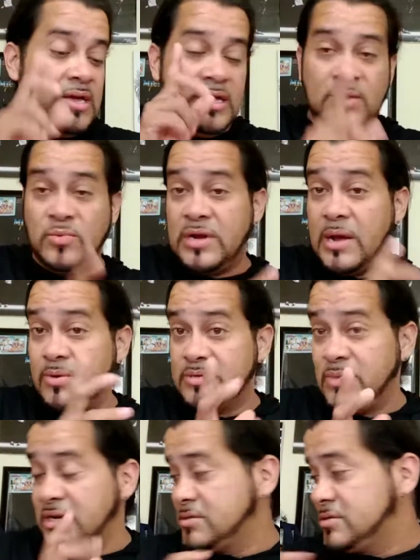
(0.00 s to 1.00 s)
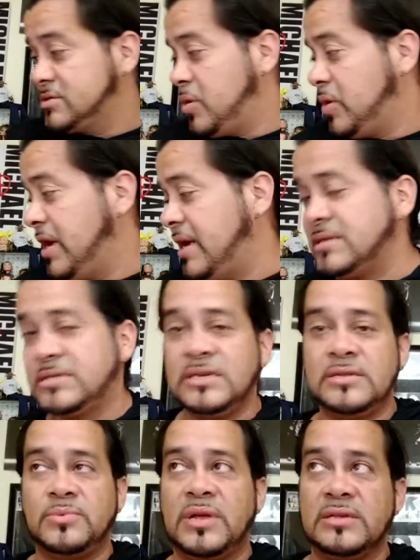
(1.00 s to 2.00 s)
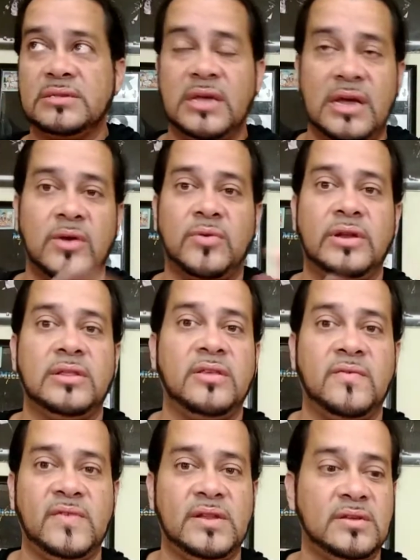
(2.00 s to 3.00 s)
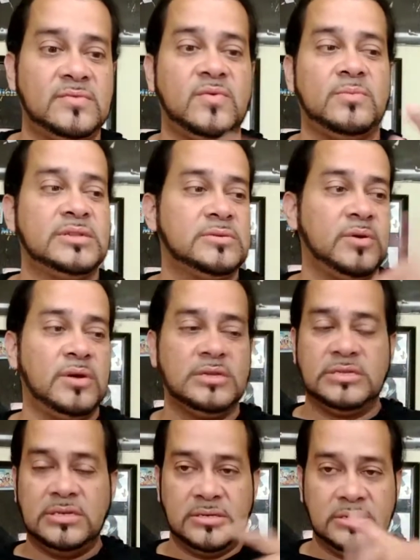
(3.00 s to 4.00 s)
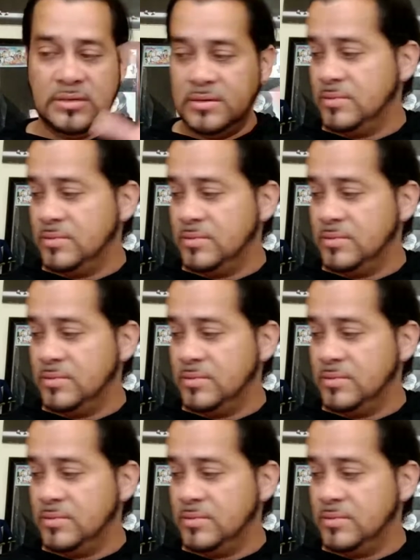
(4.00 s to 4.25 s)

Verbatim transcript: and when I was my toy hunting, because I already did the videos for my toy hunting